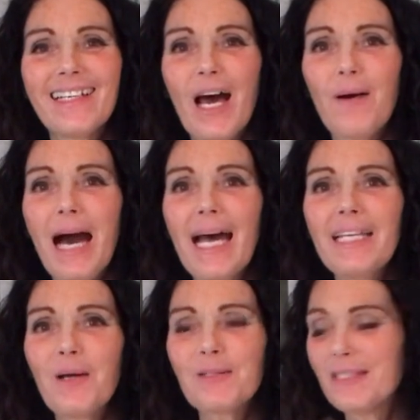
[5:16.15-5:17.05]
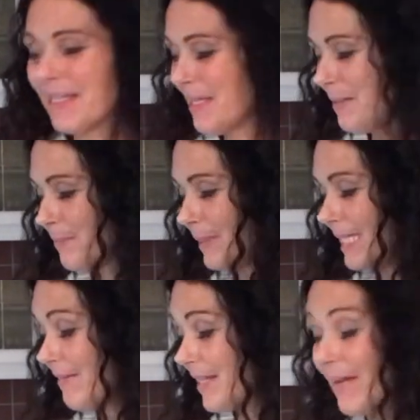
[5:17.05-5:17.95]
Now, I don't
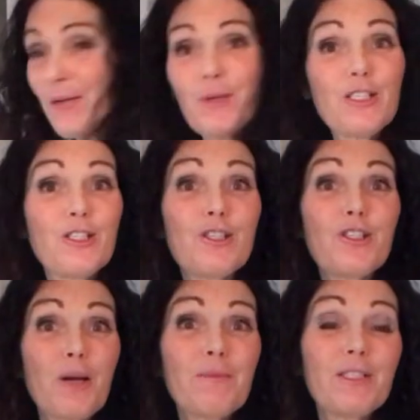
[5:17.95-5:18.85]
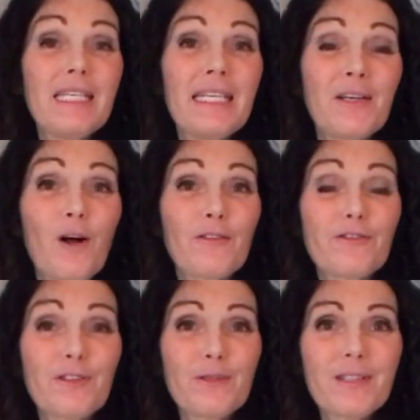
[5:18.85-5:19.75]
believe that everyone should just jump to eating all
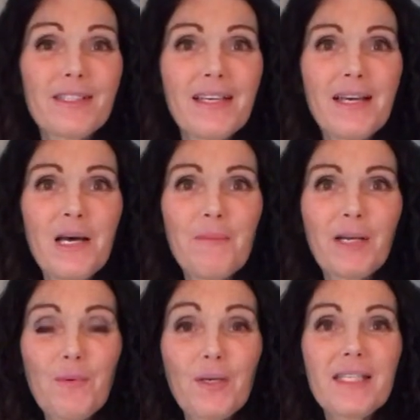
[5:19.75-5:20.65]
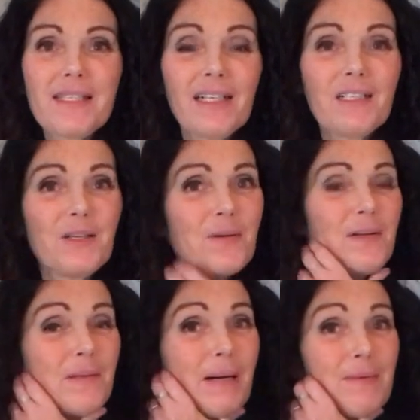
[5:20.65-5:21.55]
fruits, but I want to tell you
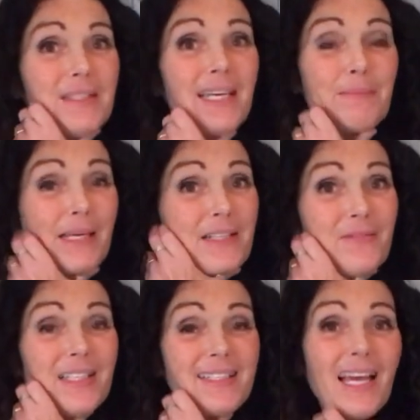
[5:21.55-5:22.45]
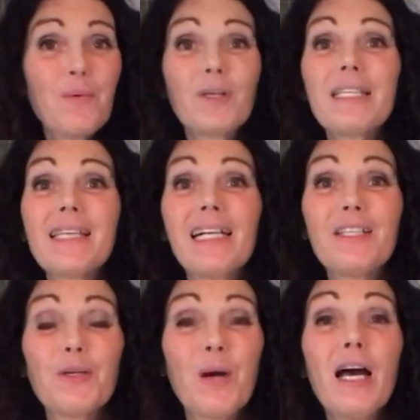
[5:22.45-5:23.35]
about the benefits. I want to
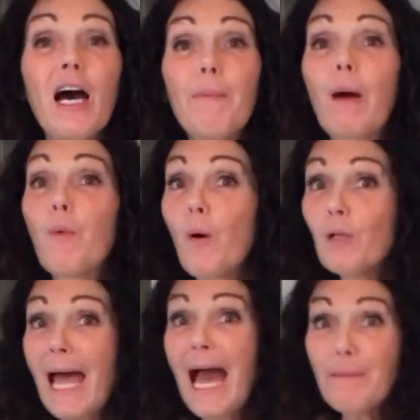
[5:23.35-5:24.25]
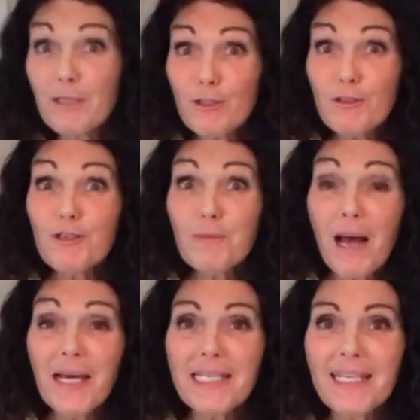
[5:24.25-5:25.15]
tell you about what will happen to your
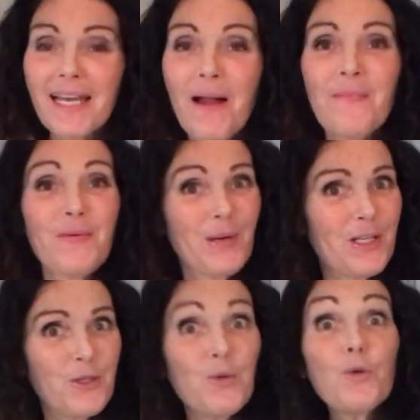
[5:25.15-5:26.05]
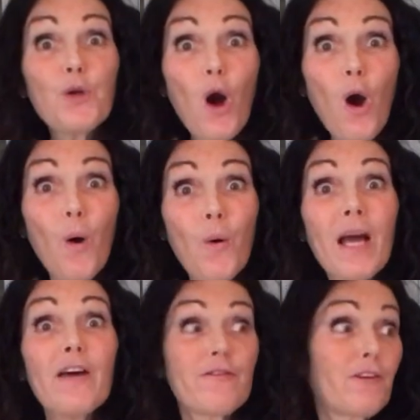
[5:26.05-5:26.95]
body when you go
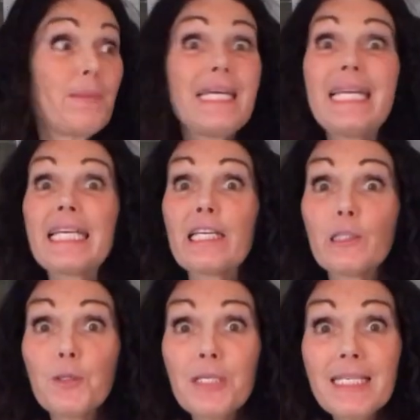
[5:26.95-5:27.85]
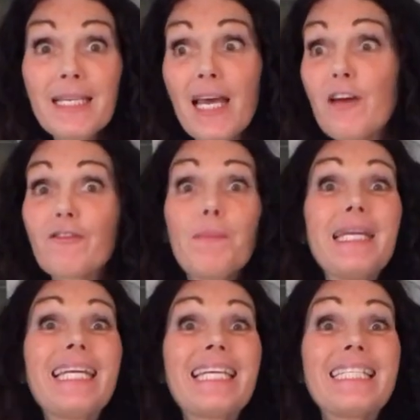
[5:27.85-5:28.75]
from eating gluten, from
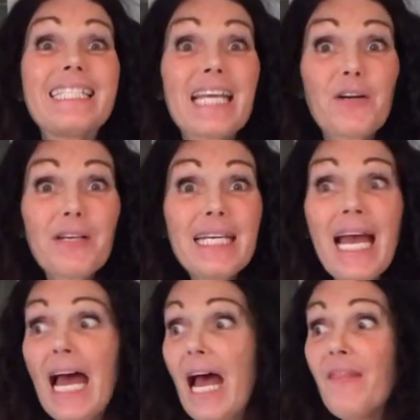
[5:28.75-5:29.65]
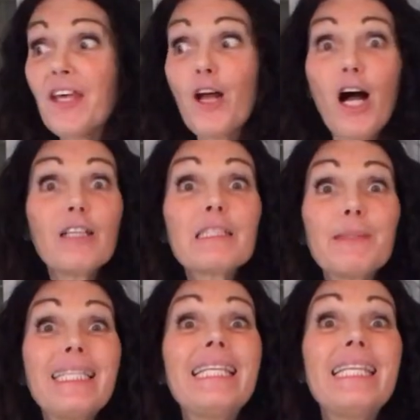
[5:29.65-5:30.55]
eating dairy, and then
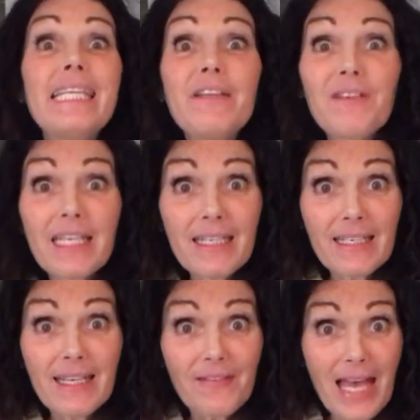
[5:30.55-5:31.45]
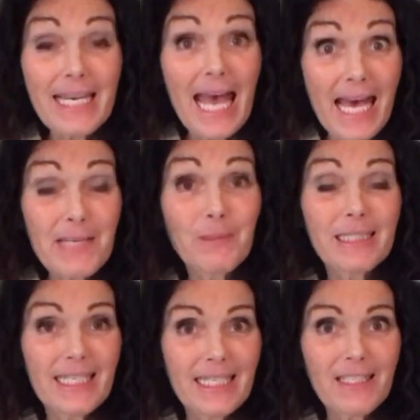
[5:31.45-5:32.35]
ultimately leaving that animal
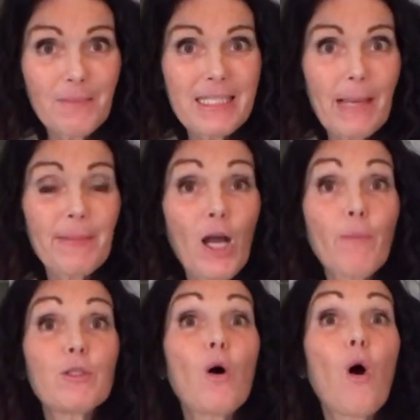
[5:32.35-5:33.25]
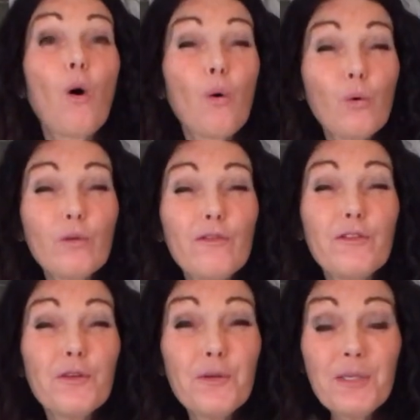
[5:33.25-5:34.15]
kingdom, stepping up to whole
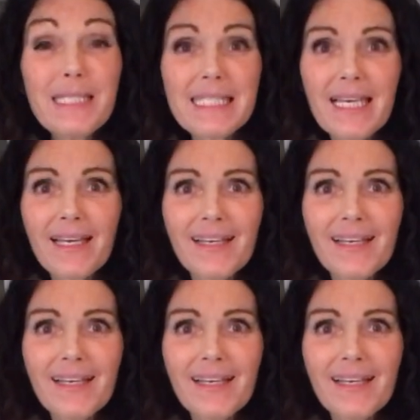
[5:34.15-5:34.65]
foods,